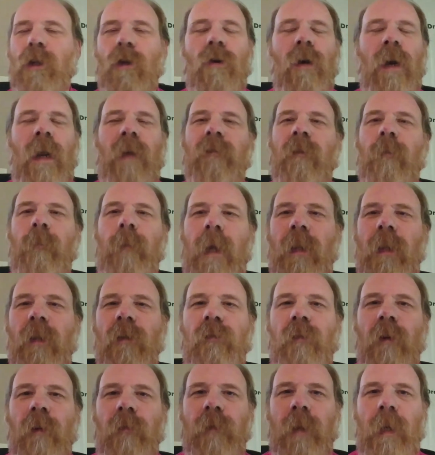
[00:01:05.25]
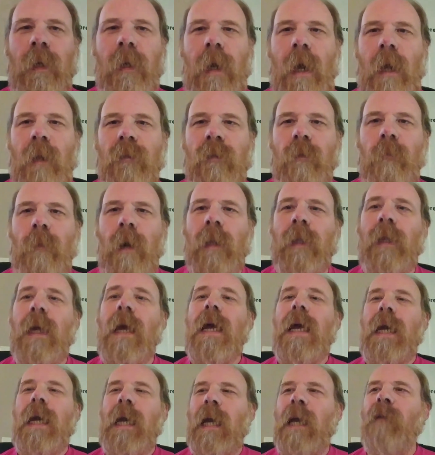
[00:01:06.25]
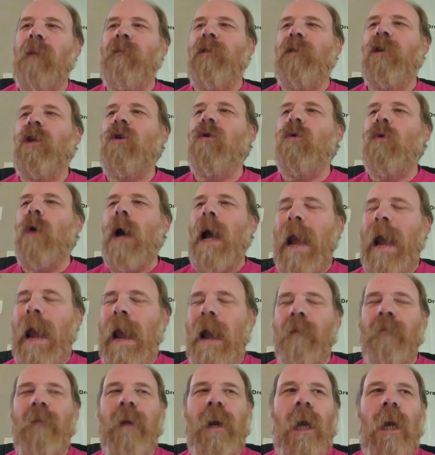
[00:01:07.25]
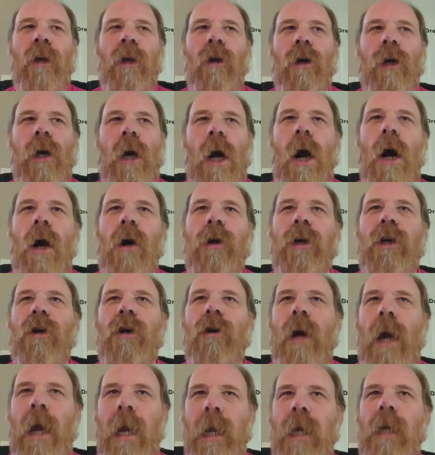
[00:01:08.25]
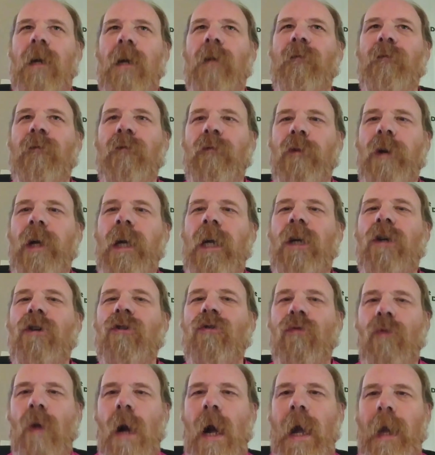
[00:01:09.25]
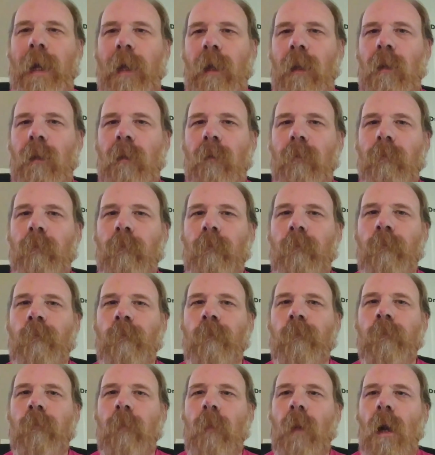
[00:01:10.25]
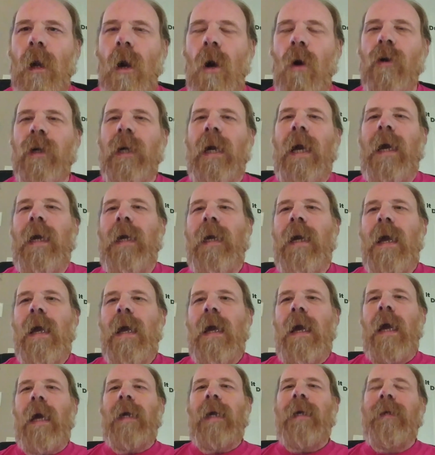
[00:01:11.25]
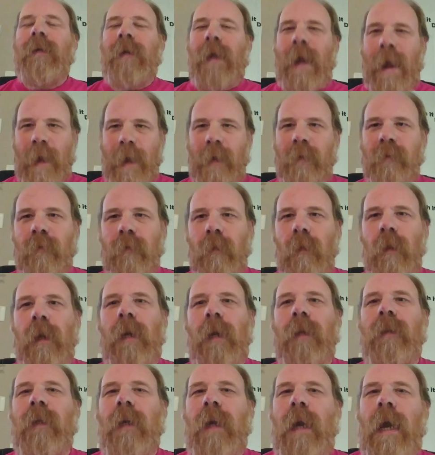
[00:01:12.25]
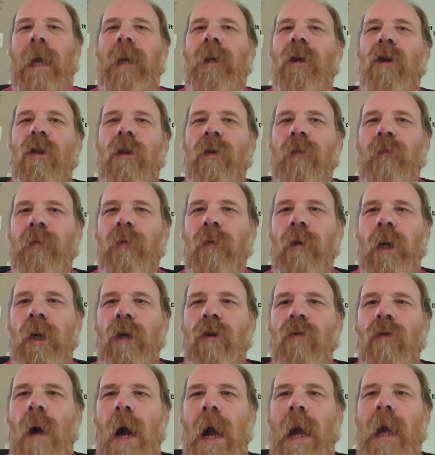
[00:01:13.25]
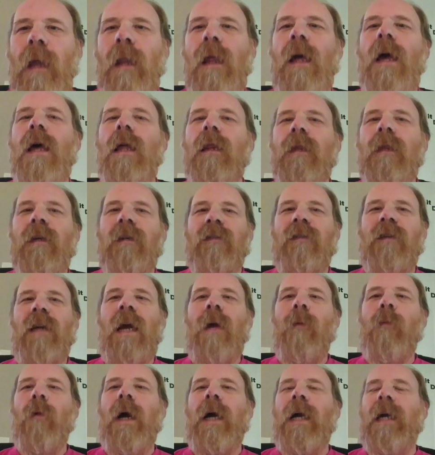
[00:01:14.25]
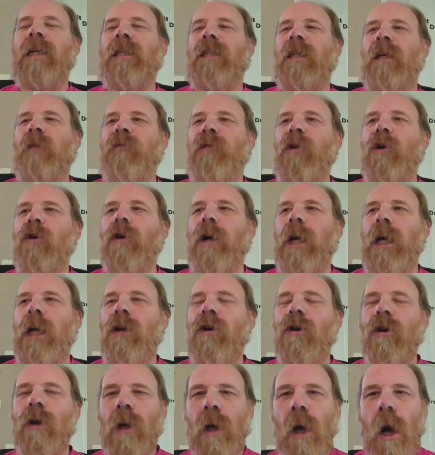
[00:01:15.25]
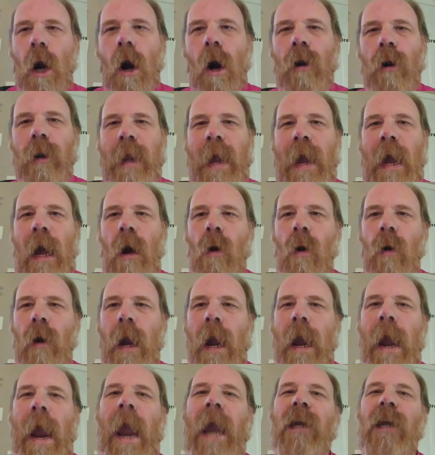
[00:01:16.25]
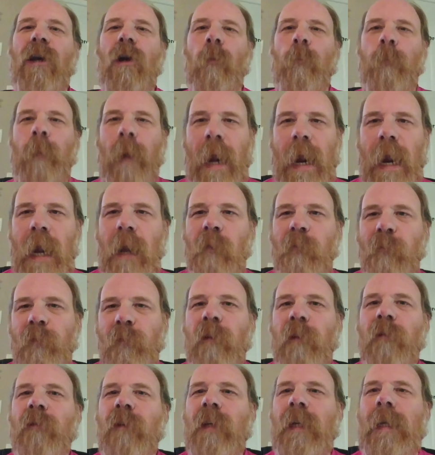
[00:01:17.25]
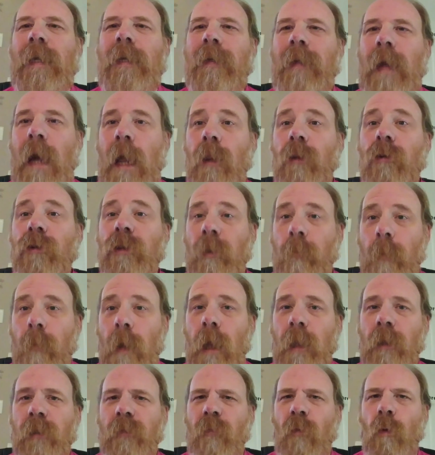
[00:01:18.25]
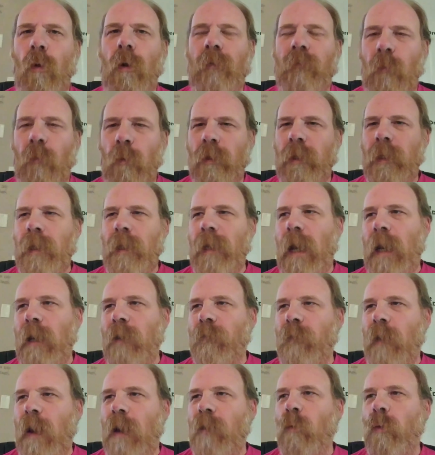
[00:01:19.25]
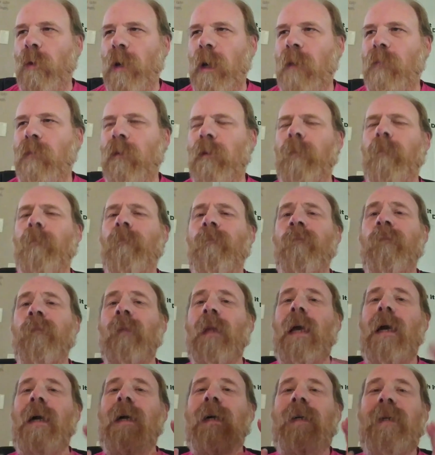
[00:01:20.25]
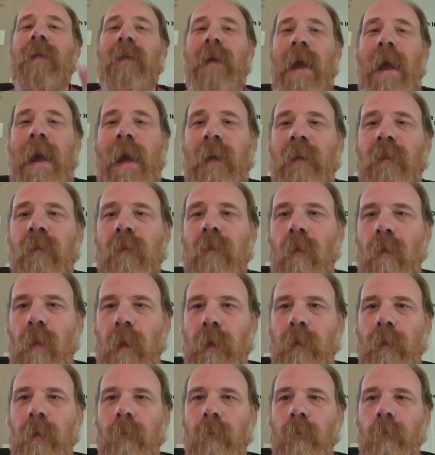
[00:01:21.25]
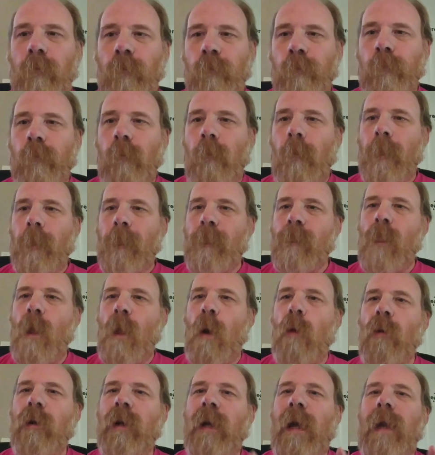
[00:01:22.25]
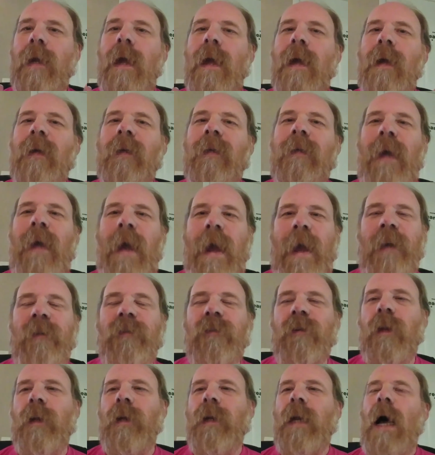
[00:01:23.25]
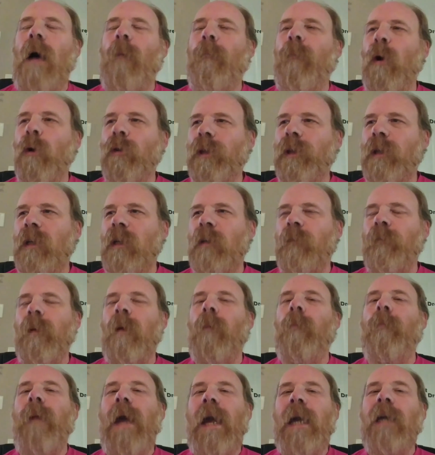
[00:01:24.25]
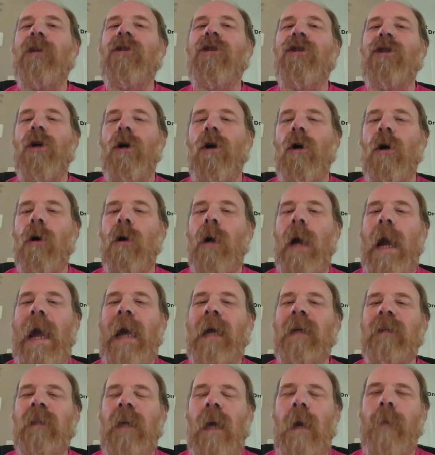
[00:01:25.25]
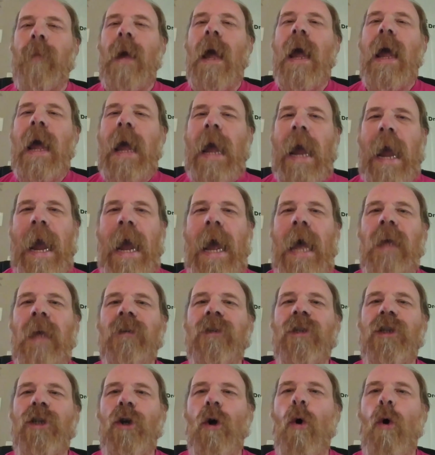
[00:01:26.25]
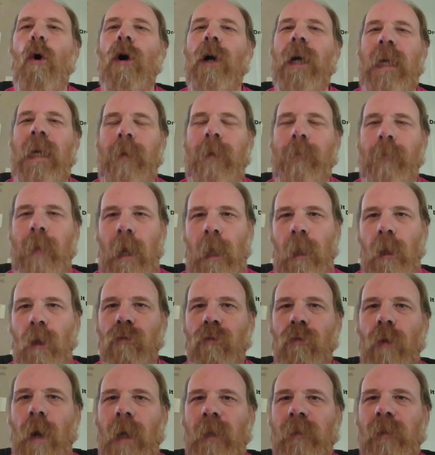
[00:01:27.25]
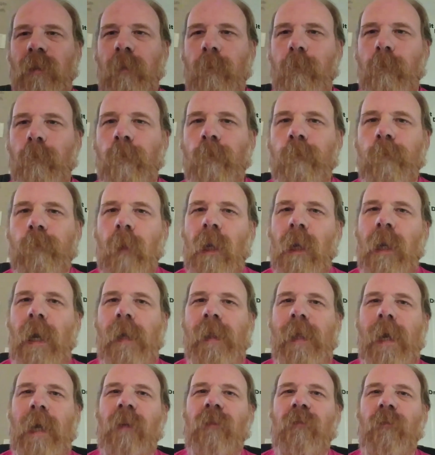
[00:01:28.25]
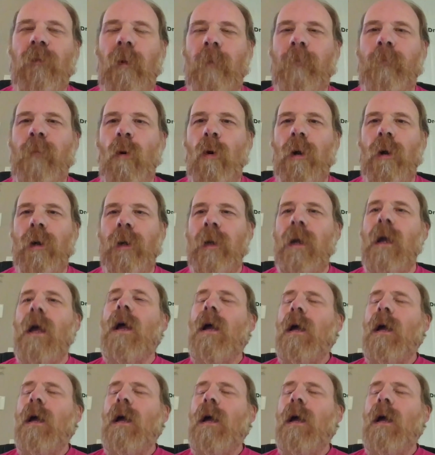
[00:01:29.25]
You don't have to pay this $15 a month. If you have it on your car and you're in a free trial, okay, cancel it at the end of the free trial. The same way as if you're in your car now and you're paying $15 a month for it, $14.95 or whatever, cancel it. Okay, cancel it. Now, both of these bills, make sure XM has your email address. Okay, that's very important.